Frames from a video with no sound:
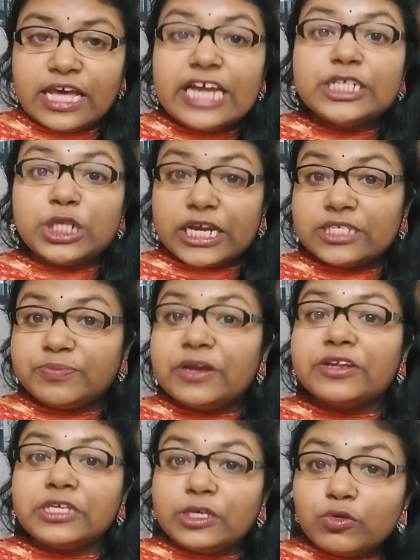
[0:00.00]
Shakespeare
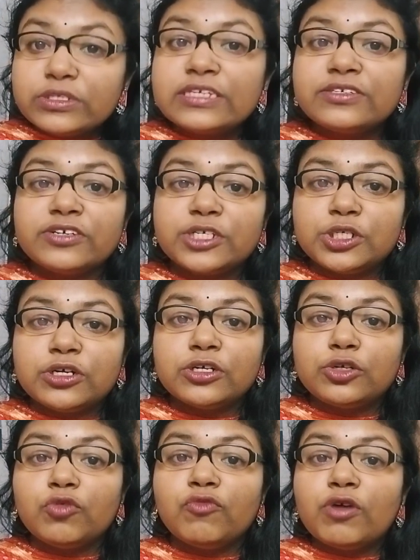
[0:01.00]
uses
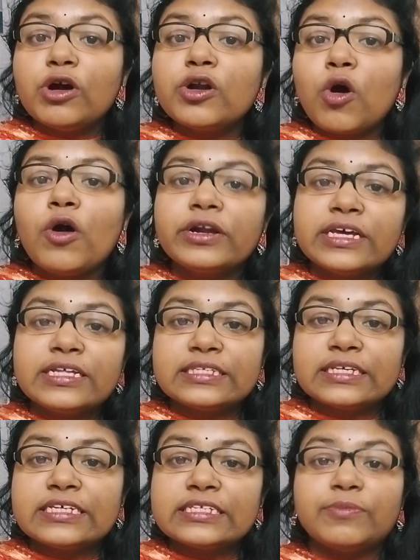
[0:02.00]
Richard to warn
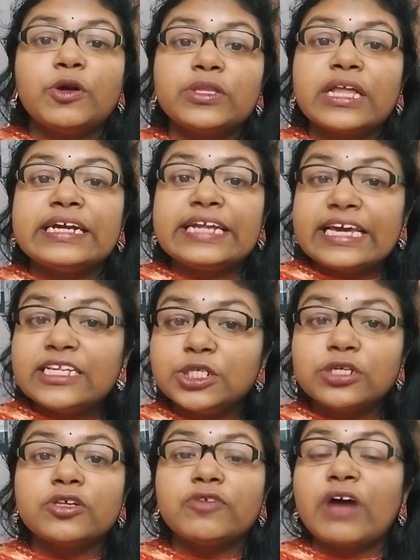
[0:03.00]
audiences about the
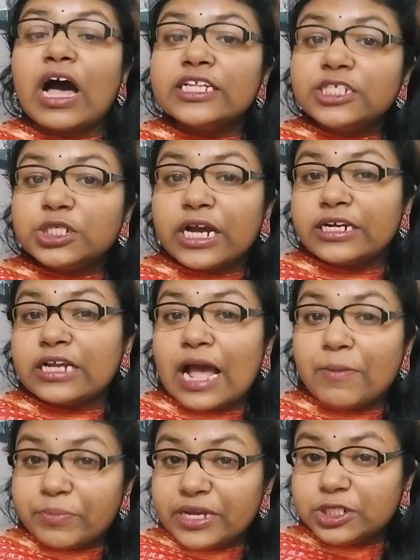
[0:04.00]
dangers of unchecked
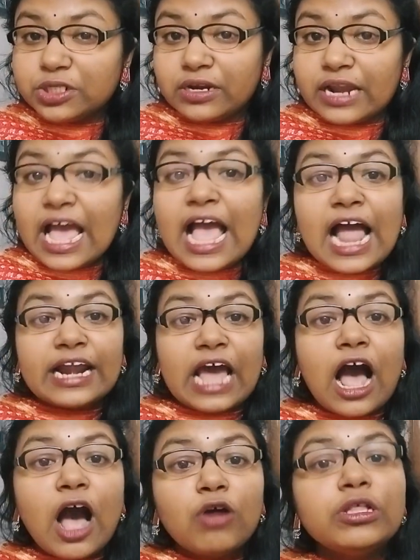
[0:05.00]
ambition and
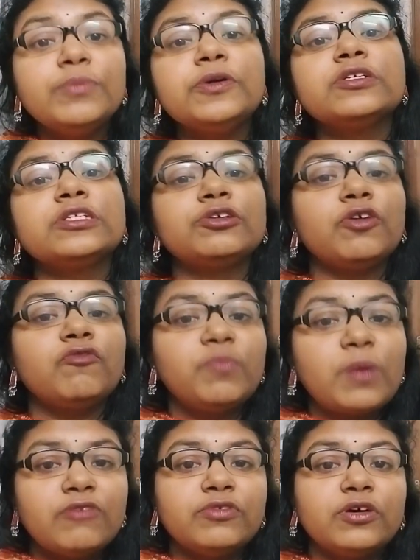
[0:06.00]
how the pursuit of
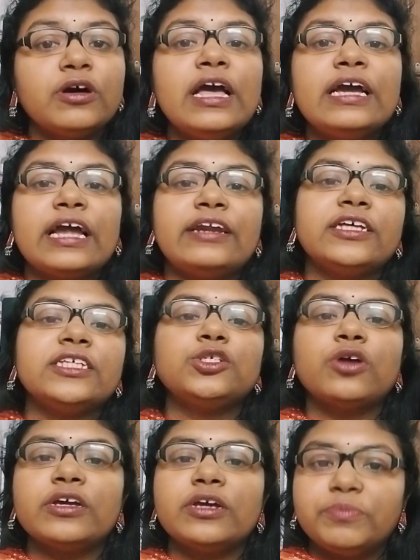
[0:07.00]
power can
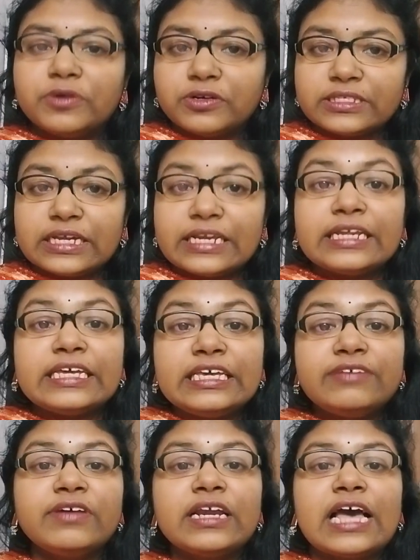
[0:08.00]
destroy a person
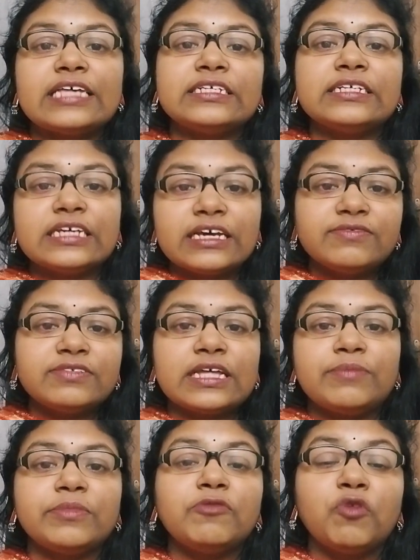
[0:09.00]
even as it gives
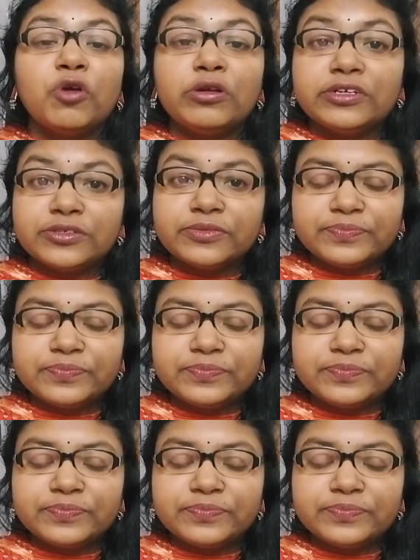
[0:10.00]
them the world.